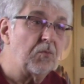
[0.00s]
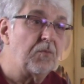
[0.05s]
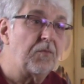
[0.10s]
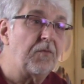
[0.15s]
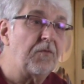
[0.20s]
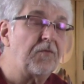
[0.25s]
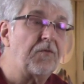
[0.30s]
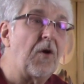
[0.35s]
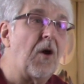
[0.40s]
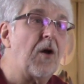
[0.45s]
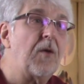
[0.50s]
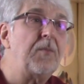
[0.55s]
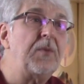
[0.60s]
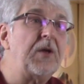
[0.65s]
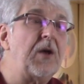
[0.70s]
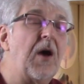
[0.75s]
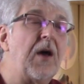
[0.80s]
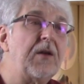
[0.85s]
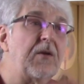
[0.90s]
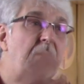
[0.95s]
far
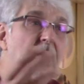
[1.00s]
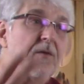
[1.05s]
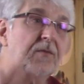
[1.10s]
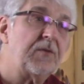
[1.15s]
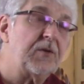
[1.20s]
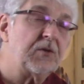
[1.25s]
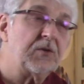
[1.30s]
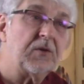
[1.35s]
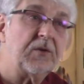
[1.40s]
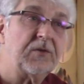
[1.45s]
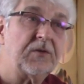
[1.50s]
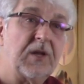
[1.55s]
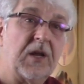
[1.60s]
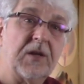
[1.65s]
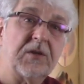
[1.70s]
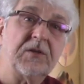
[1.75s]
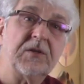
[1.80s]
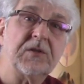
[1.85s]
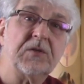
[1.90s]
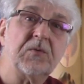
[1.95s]
beyond artificial
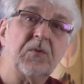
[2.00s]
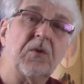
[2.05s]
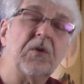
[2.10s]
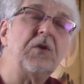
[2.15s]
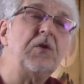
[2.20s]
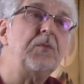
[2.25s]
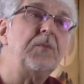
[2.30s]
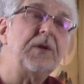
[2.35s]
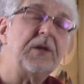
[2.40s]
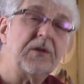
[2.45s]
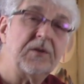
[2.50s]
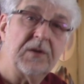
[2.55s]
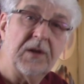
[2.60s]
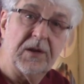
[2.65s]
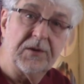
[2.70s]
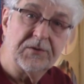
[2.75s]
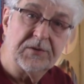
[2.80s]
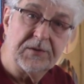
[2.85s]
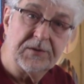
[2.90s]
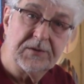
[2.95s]
intelligence or human
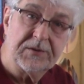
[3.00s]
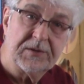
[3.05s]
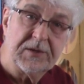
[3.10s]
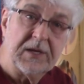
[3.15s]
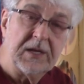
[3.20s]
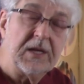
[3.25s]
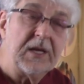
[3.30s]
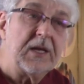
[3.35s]
intelligence